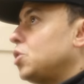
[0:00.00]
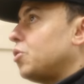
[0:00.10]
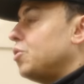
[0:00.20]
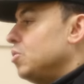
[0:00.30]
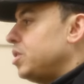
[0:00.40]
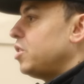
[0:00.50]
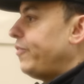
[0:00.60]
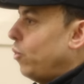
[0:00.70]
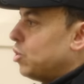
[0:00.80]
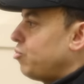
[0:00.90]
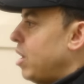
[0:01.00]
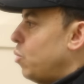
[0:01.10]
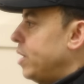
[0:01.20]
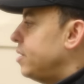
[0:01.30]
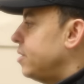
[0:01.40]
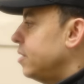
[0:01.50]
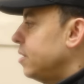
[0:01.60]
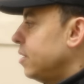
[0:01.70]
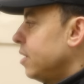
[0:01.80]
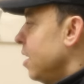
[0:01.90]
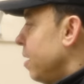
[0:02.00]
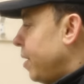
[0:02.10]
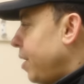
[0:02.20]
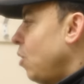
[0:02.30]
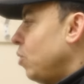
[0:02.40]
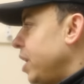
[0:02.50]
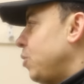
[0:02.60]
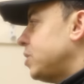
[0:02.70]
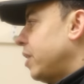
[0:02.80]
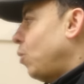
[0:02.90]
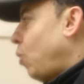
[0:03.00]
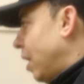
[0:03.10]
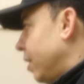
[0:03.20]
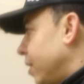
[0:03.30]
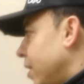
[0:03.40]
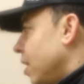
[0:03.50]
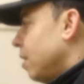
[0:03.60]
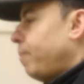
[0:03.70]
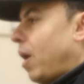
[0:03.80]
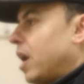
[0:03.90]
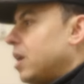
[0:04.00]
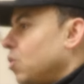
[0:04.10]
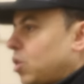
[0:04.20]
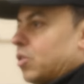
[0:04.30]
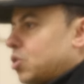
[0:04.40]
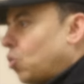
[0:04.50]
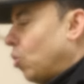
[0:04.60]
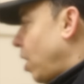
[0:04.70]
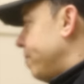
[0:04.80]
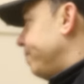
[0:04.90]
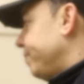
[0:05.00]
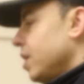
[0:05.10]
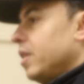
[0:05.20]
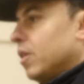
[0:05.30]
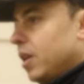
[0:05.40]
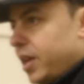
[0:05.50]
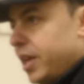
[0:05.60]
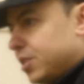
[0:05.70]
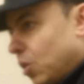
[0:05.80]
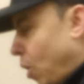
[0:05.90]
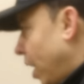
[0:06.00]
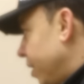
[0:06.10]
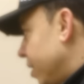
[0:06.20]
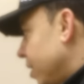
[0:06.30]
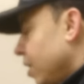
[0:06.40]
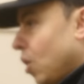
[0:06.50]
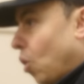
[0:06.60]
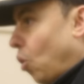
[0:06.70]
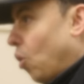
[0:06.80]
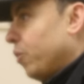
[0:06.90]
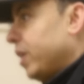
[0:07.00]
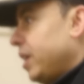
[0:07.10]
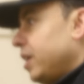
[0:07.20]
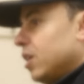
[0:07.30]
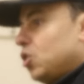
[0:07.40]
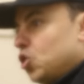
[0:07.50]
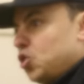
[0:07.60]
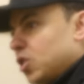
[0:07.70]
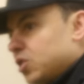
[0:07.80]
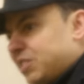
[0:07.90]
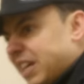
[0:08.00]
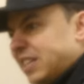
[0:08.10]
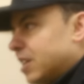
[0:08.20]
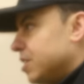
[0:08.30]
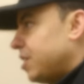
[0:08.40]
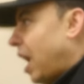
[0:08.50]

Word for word: Good news is it's four straight wins. But no league was ever won by looking at the scoreline. The leagues are won or the good seasons